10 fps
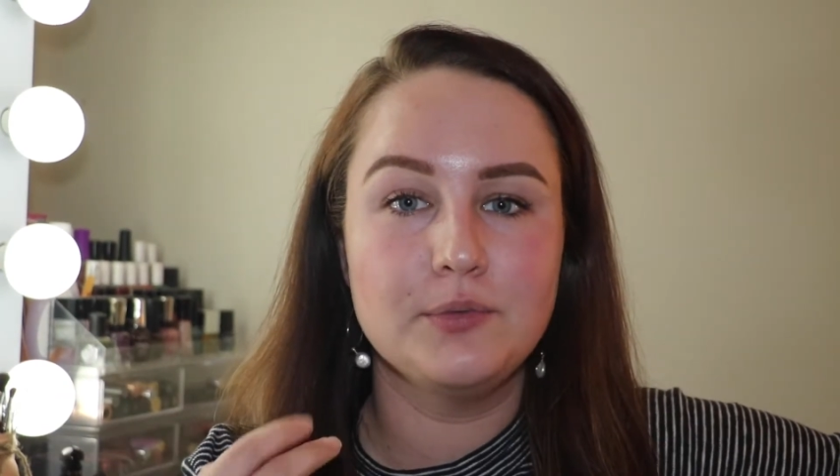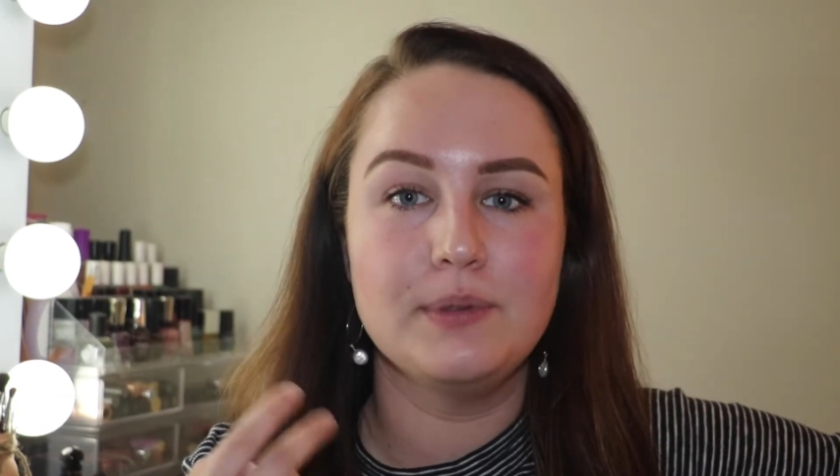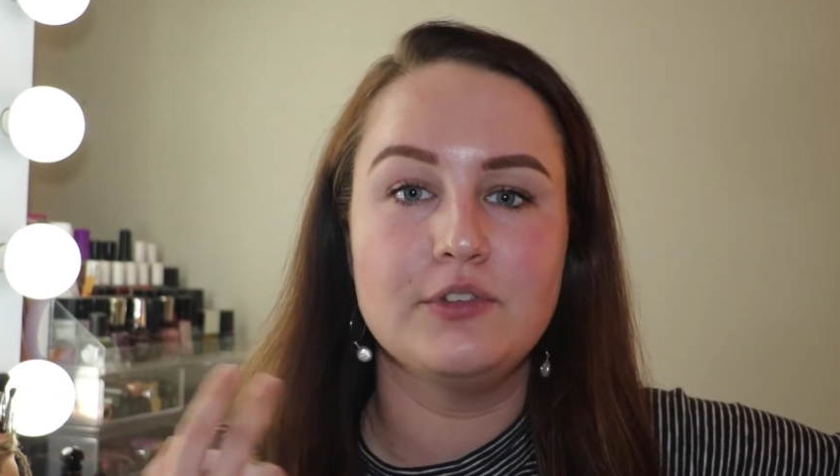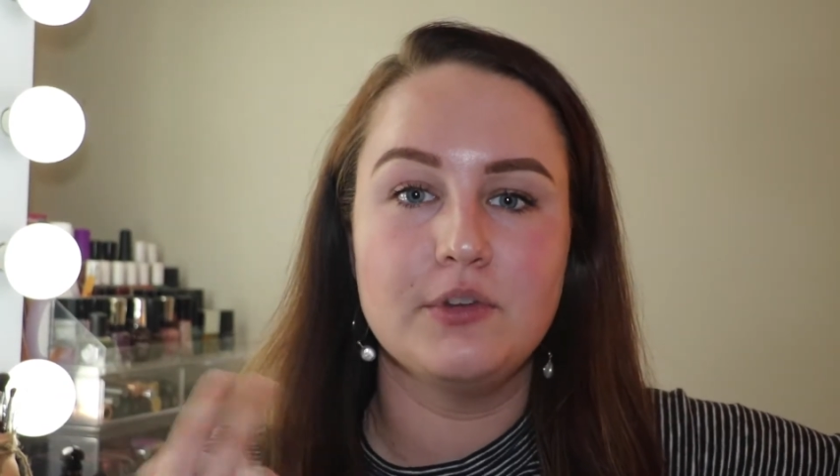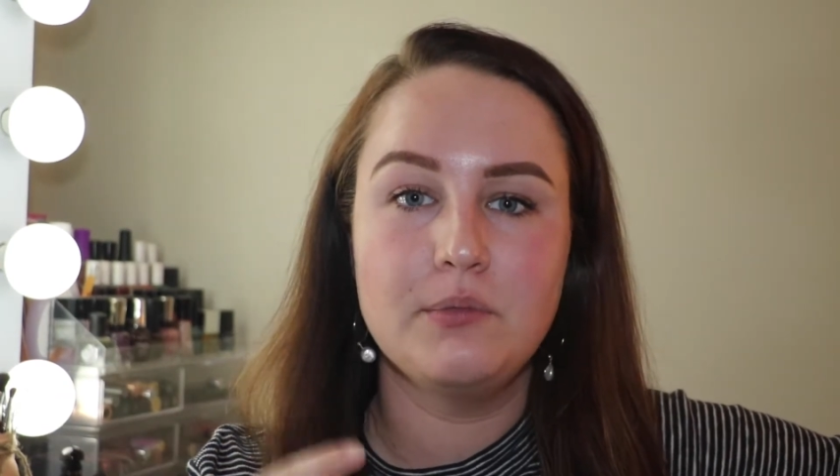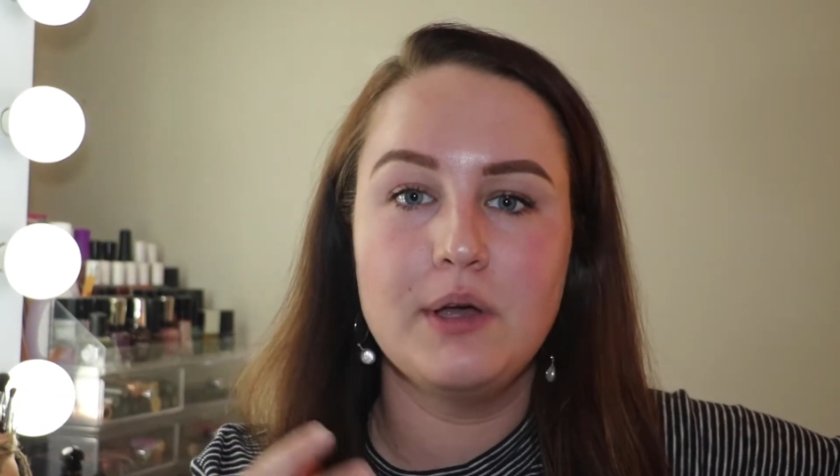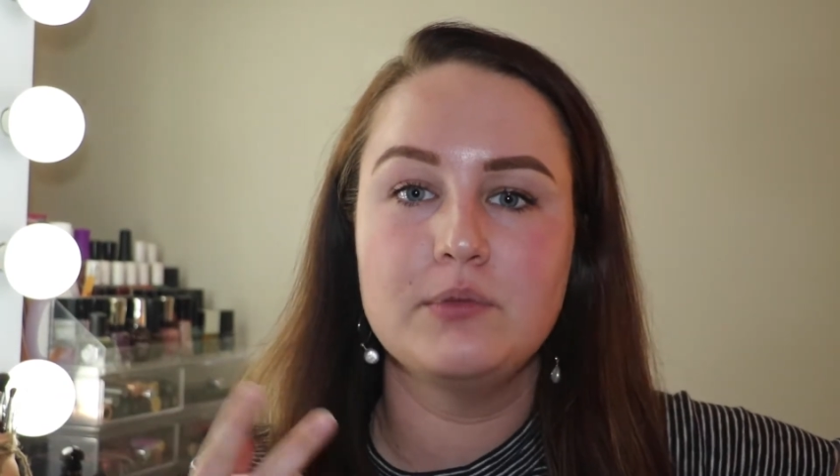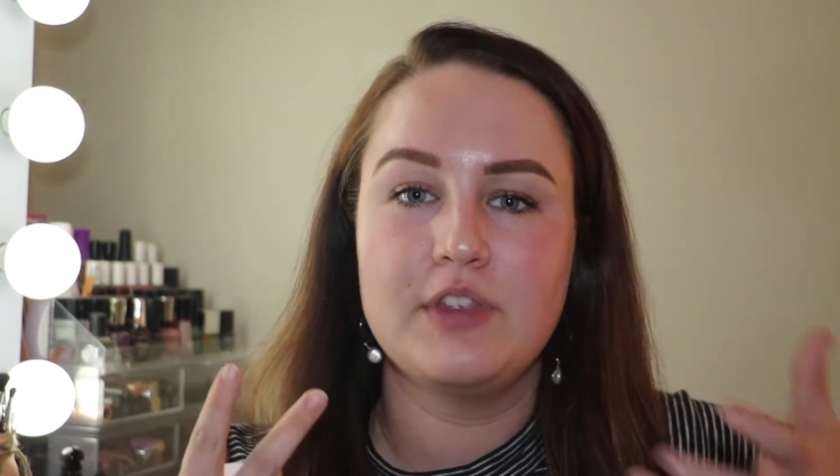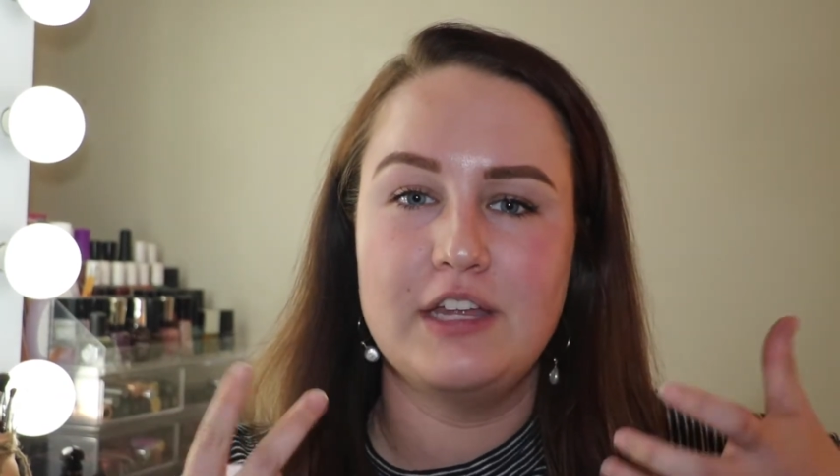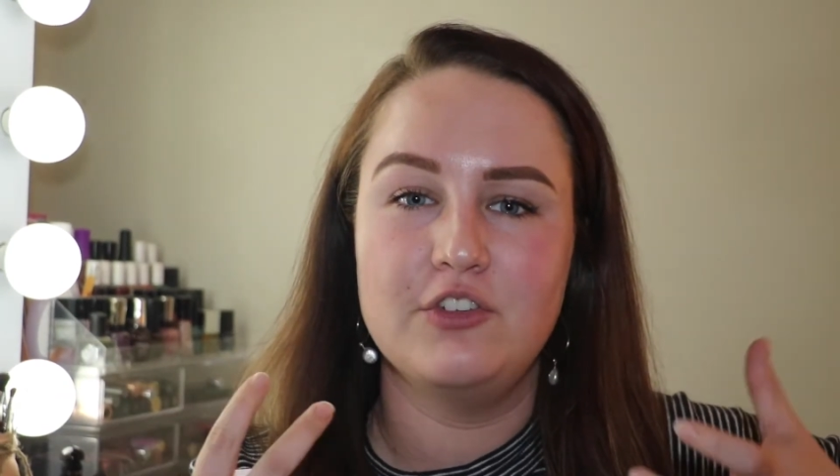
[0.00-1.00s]
but
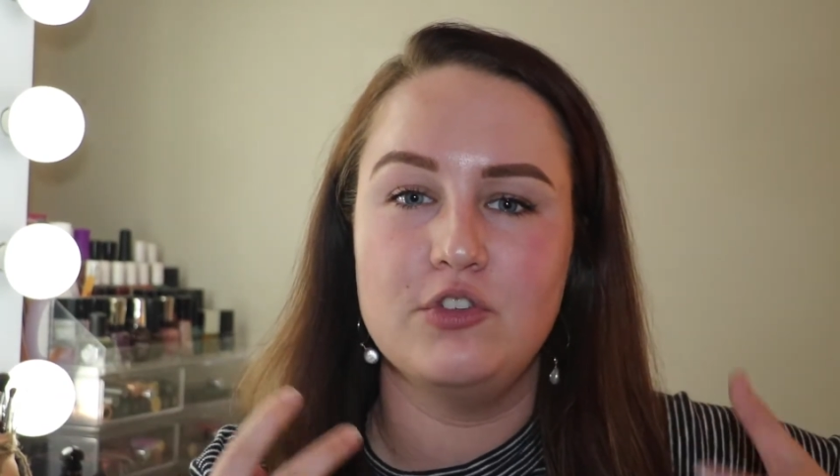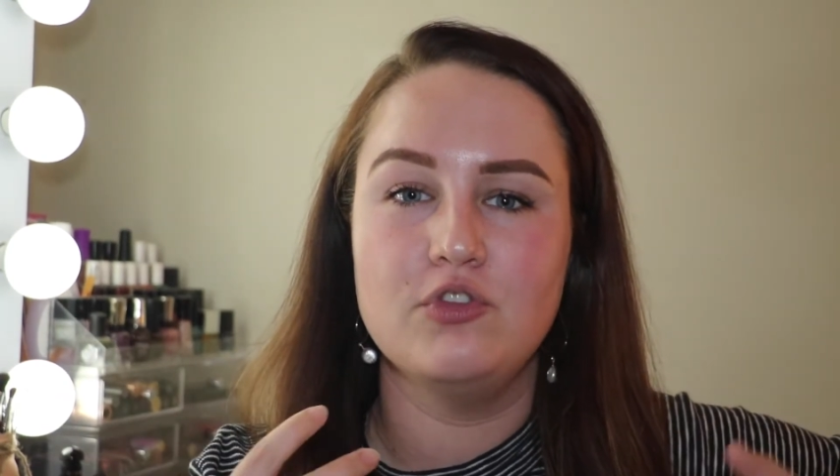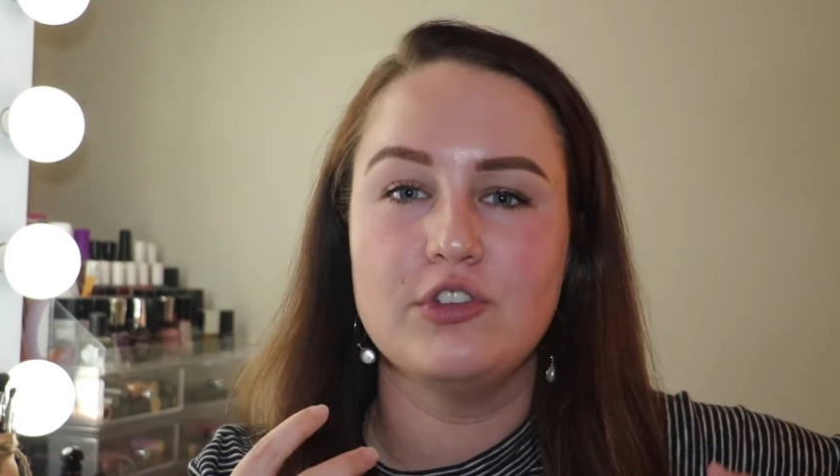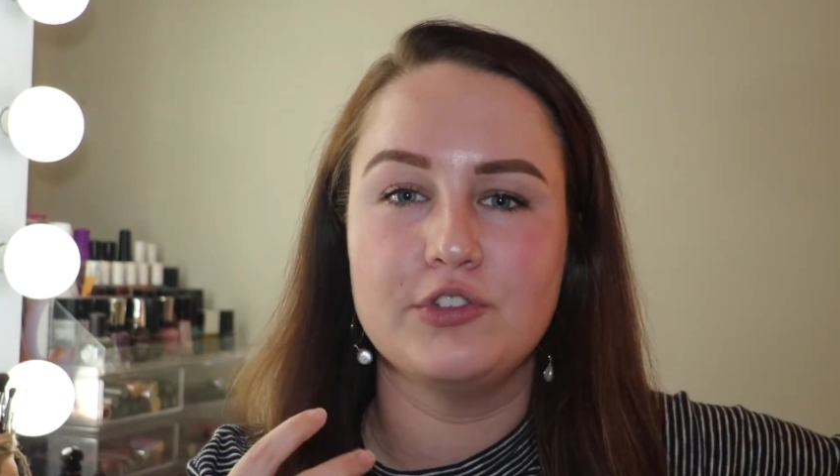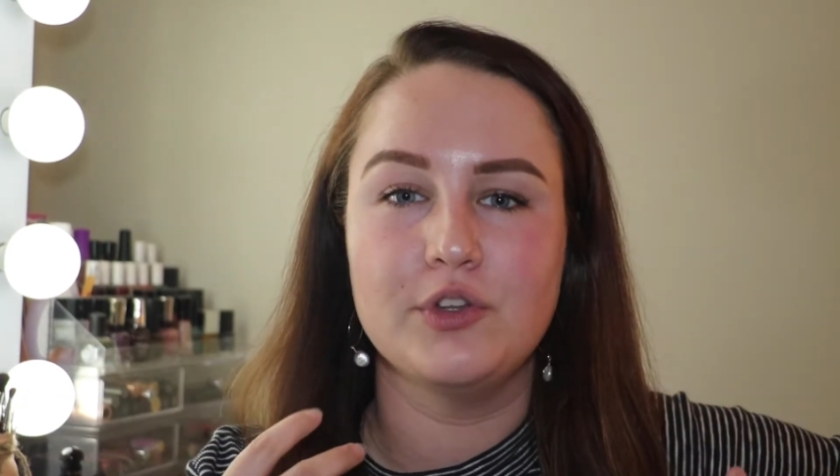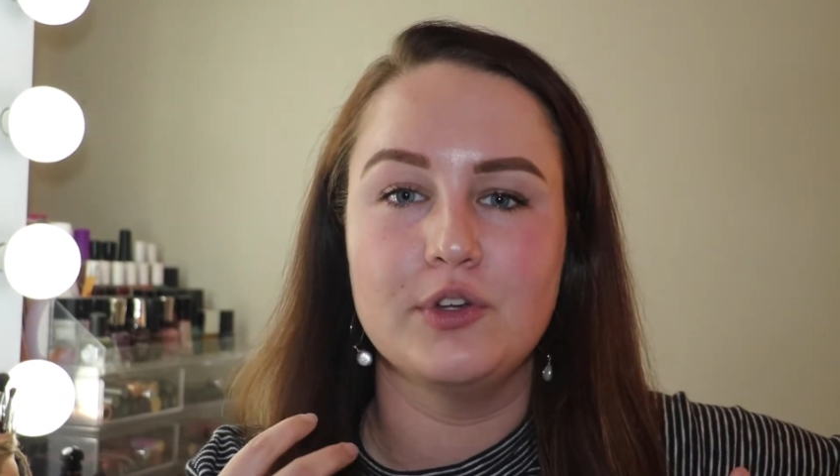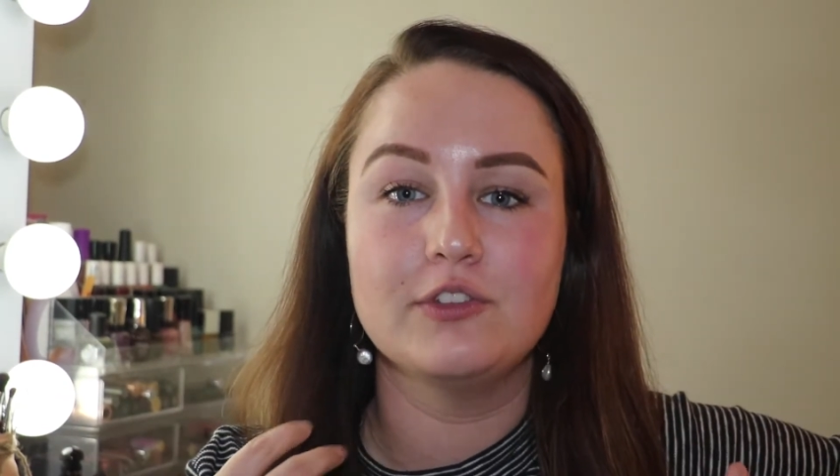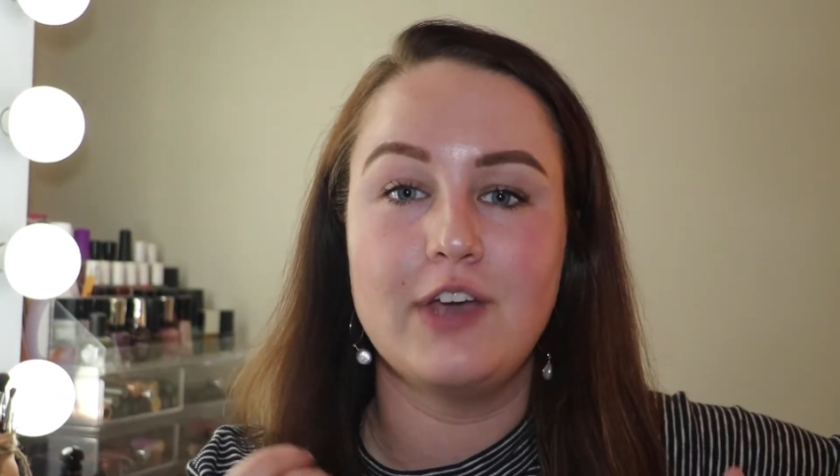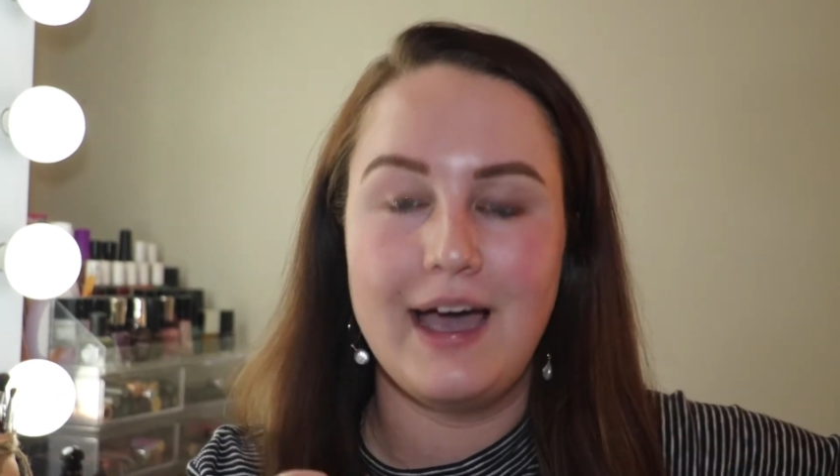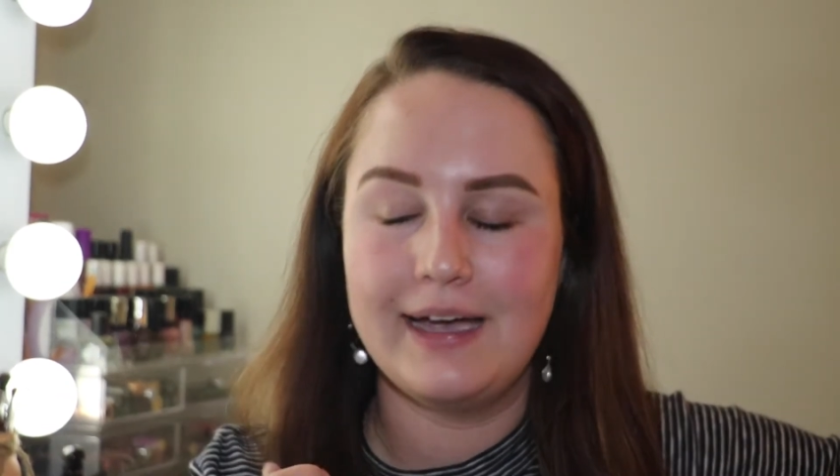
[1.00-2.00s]
sometimes they do just look
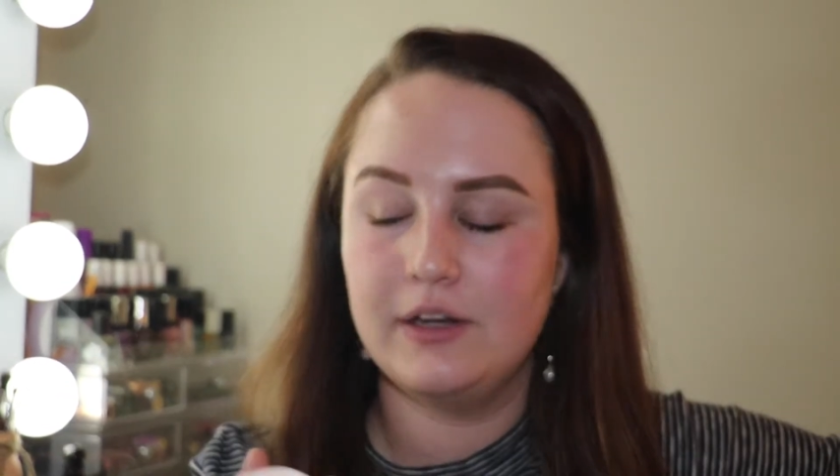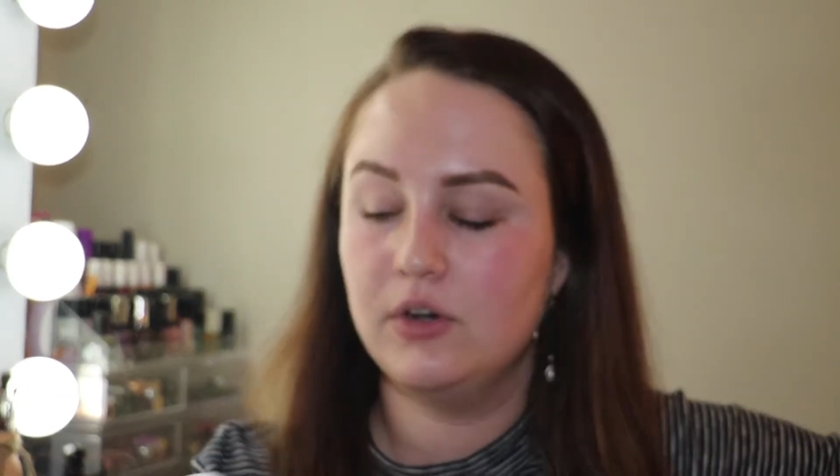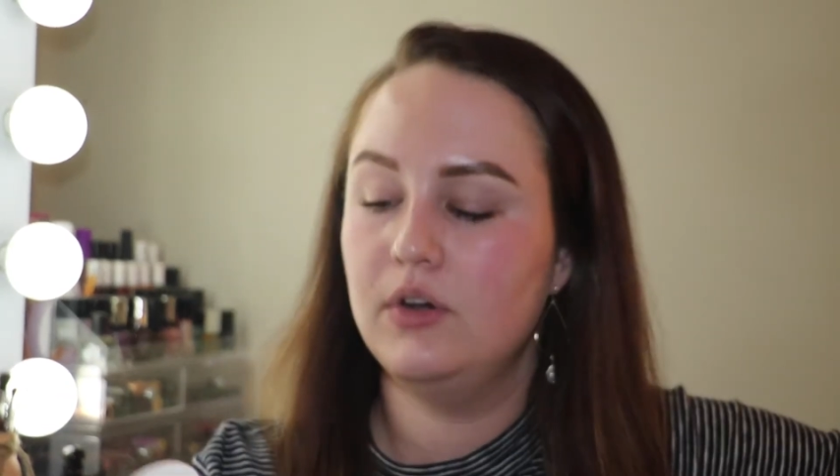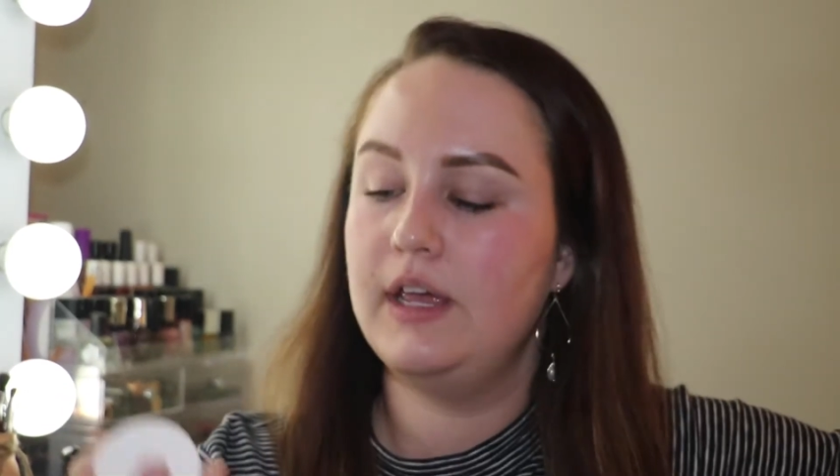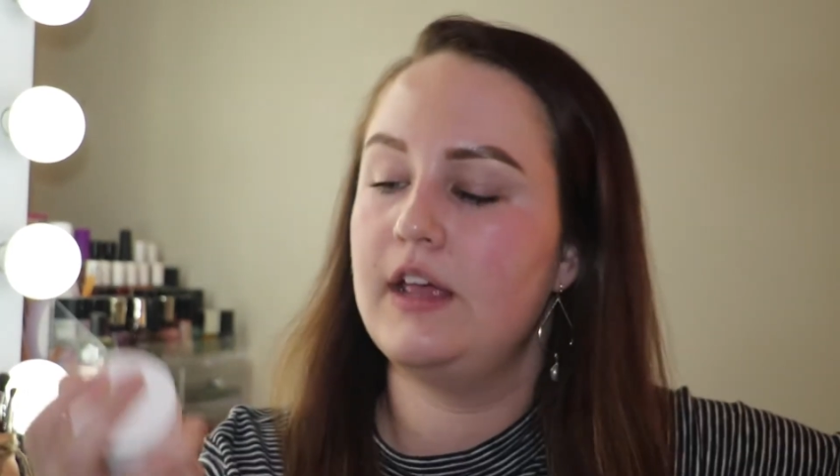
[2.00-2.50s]
tired,